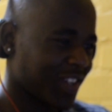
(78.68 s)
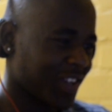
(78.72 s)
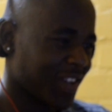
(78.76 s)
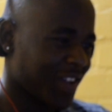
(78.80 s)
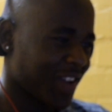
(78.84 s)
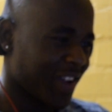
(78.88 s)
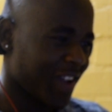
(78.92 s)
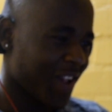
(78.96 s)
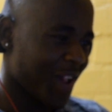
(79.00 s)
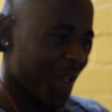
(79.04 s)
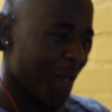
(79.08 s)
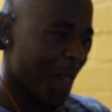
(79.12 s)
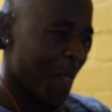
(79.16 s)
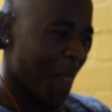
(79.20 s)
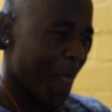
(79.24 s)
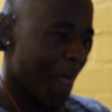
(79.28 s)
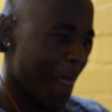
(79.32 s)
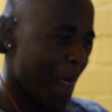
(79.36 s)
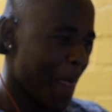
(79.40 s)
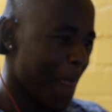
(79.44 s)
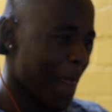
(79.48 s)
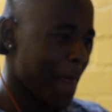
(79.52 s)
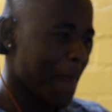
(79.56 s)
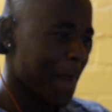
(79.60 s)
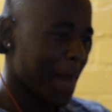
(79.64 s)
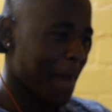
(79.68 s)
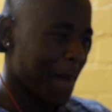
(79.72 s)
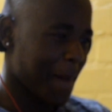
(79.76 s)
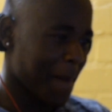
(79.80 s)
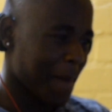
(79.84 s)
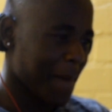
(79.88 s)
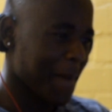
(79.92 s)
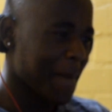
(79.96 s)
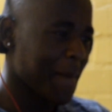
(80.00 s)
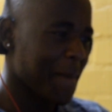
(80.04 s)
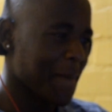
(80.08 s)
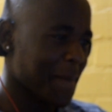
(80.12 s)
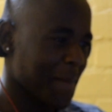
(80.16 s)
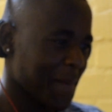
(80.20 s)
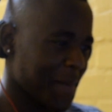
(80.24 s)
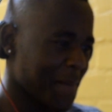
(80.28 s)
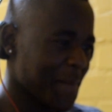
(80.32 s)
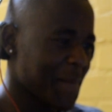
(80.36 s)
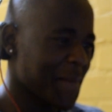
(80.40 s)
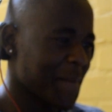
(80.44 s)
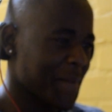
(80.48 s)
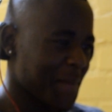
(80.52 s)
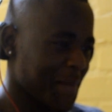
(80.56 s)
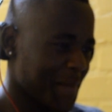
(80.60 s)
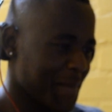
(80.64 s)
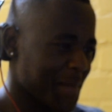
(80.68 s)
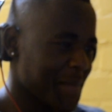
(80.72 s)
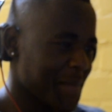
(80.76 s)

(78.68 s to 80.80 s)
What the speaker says: trips, I got me a bitch in Spain,